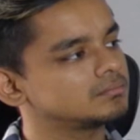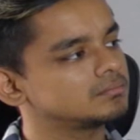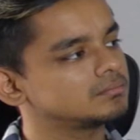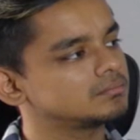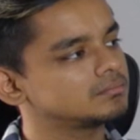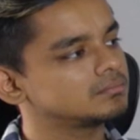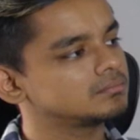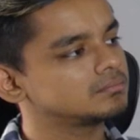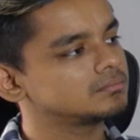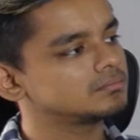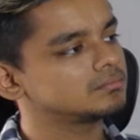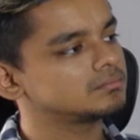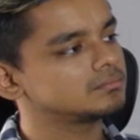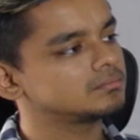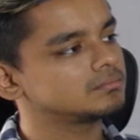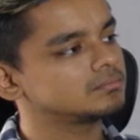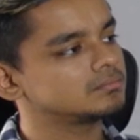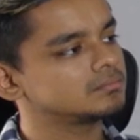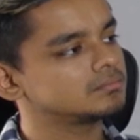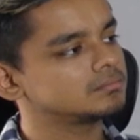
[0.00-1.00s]

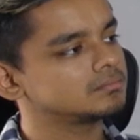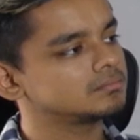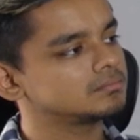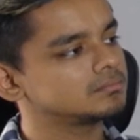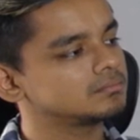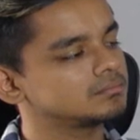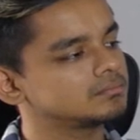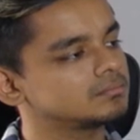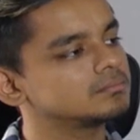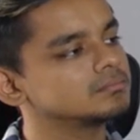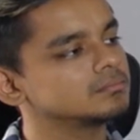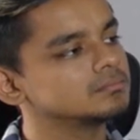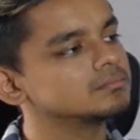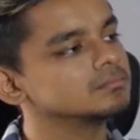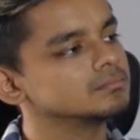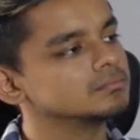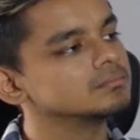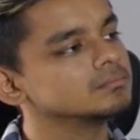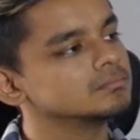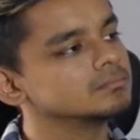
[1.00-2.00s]

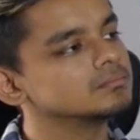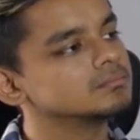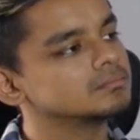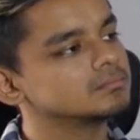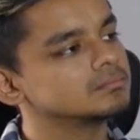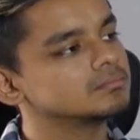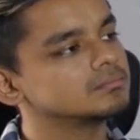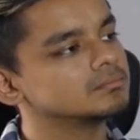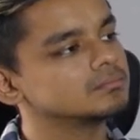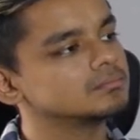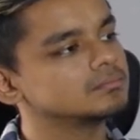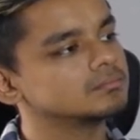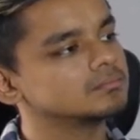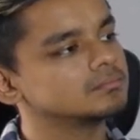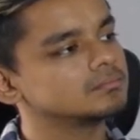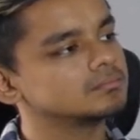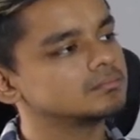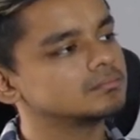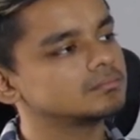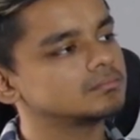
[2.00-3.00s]

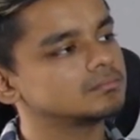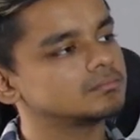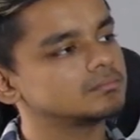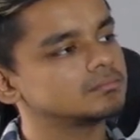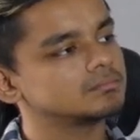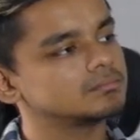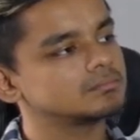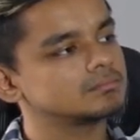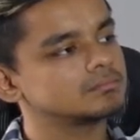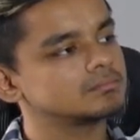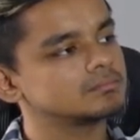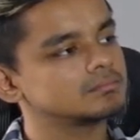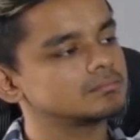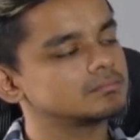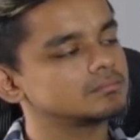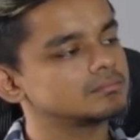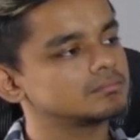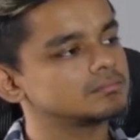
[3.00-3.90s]
The person shown says nothing.